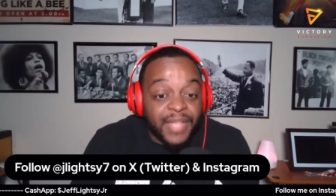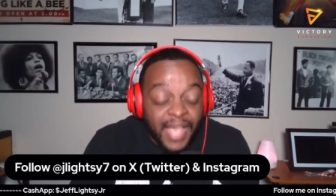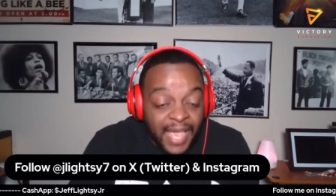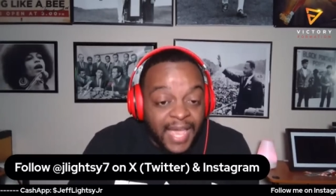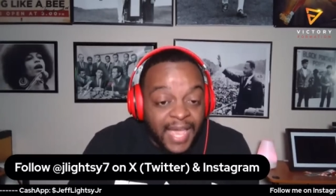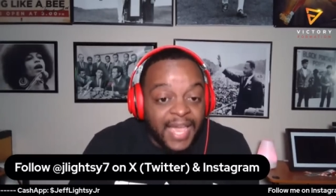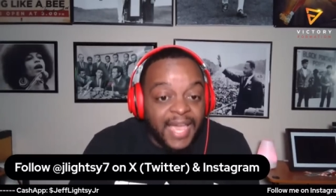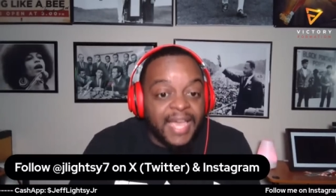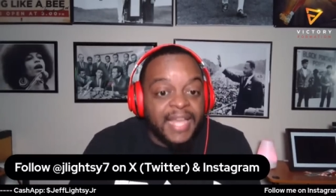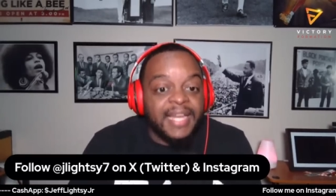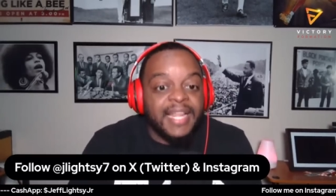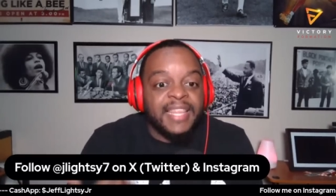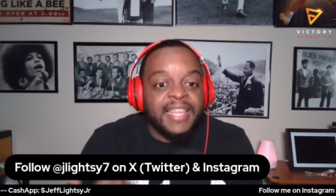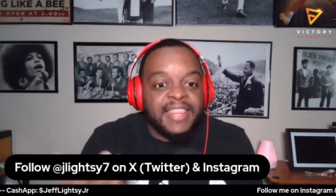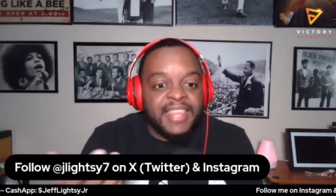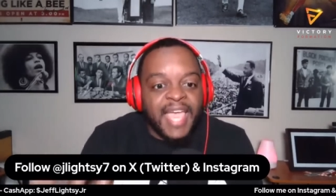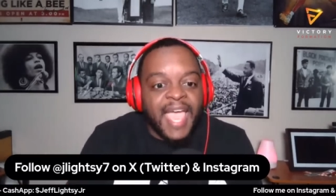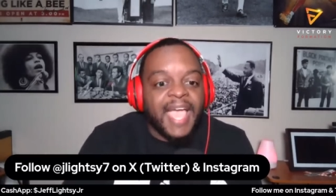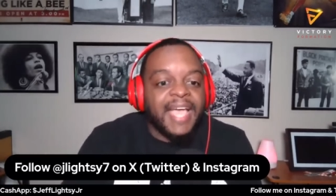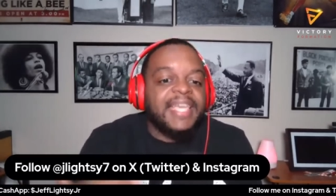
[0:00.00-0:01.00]
And
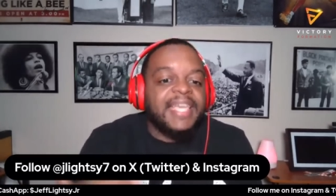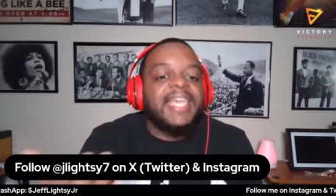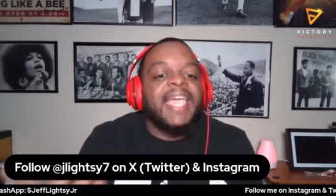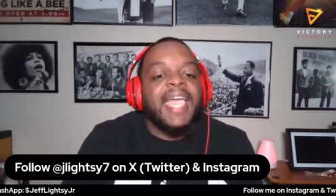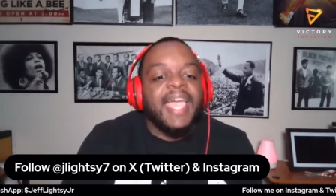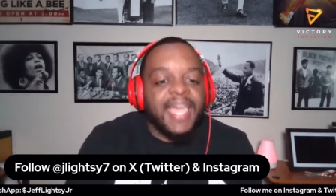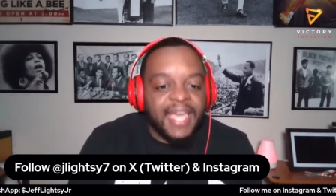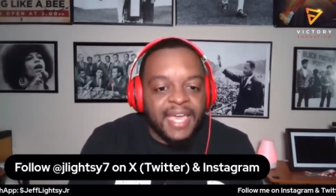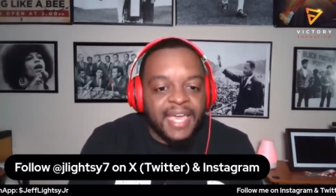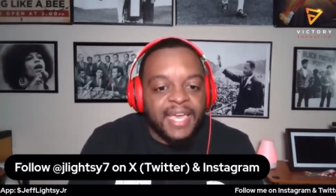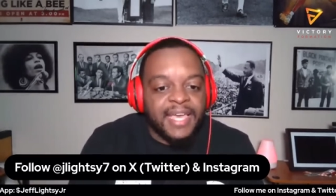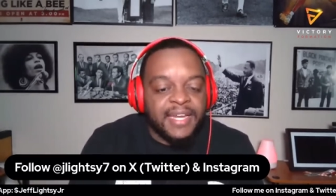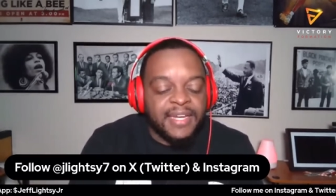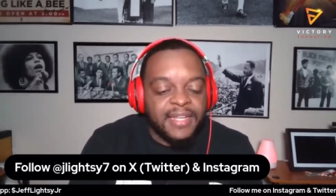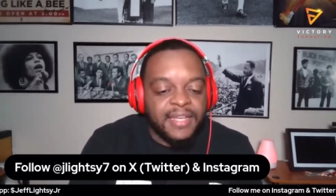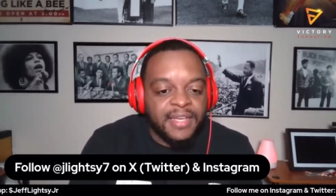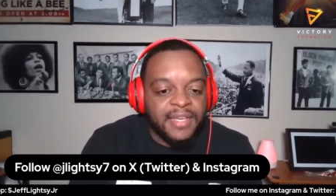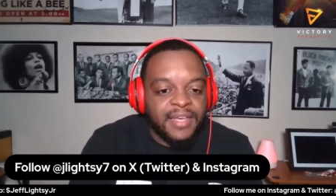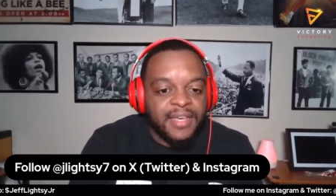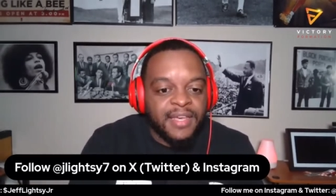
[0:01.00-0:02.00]
that
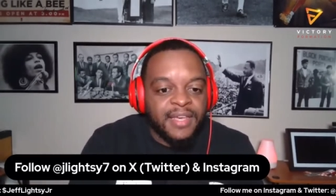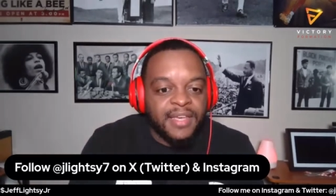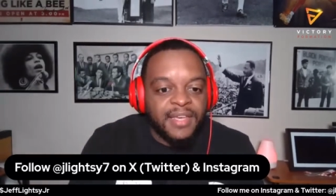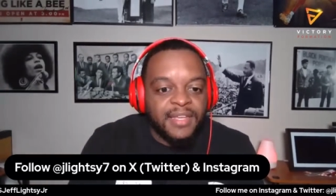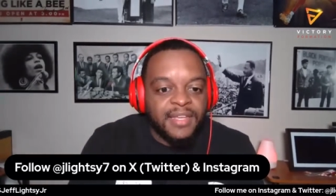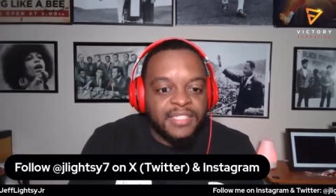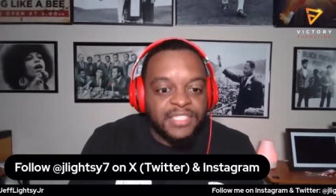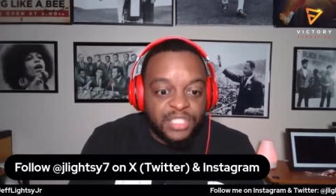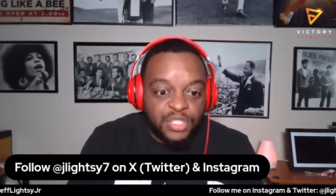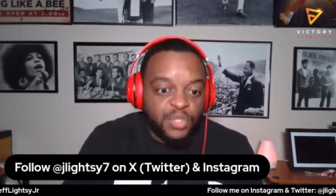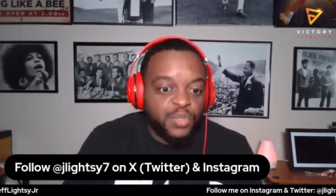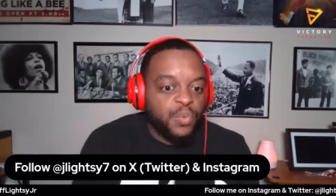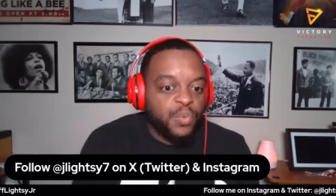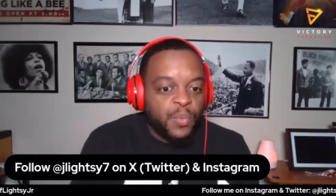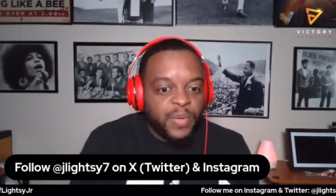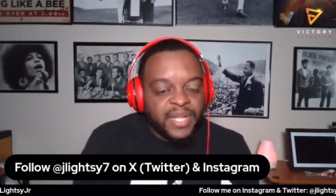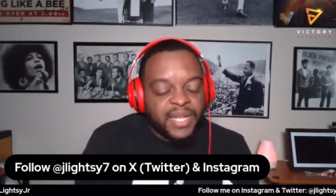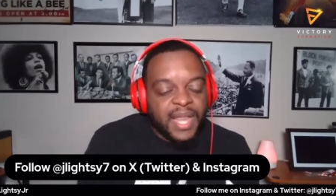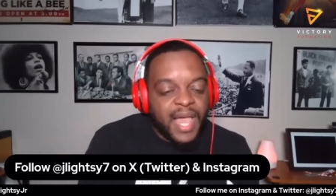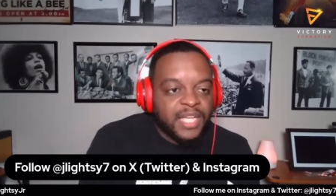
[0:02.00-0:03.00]
can, to
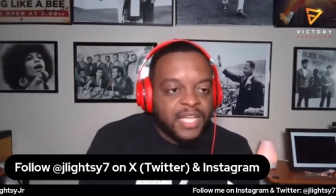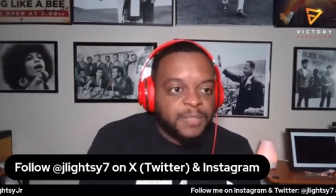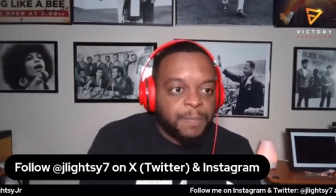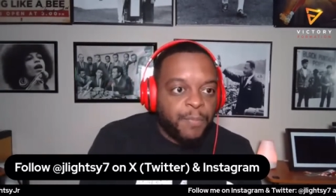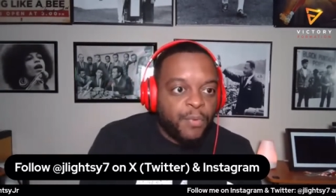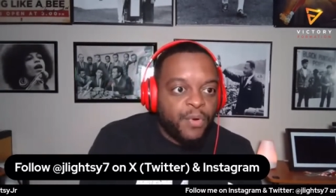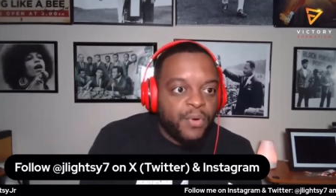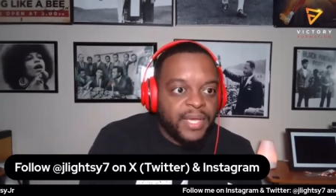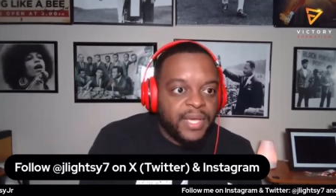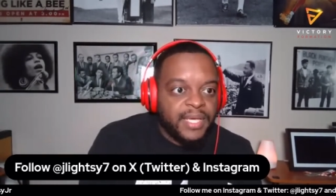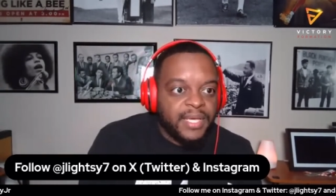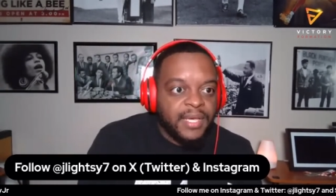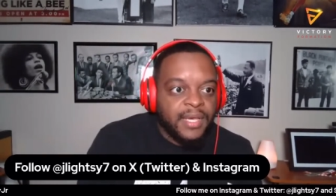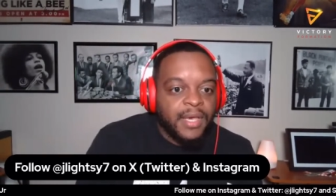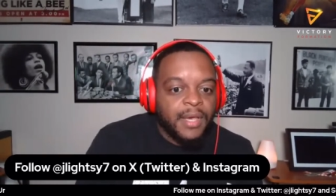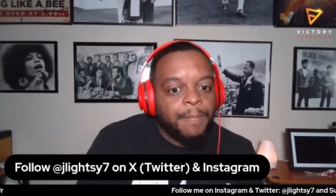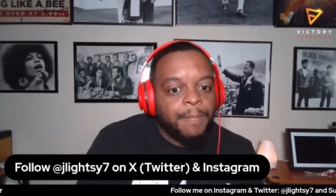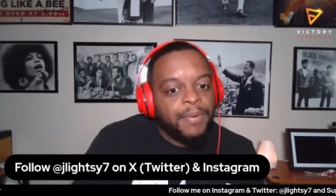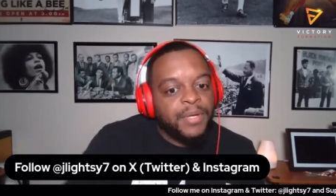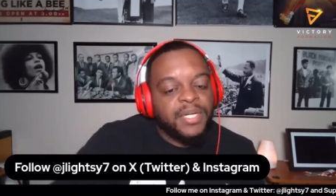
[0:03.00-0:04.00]
Whitlock's point,
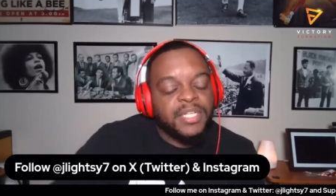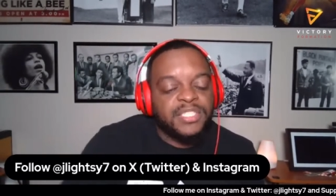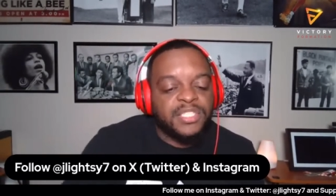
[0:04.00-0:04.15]
put a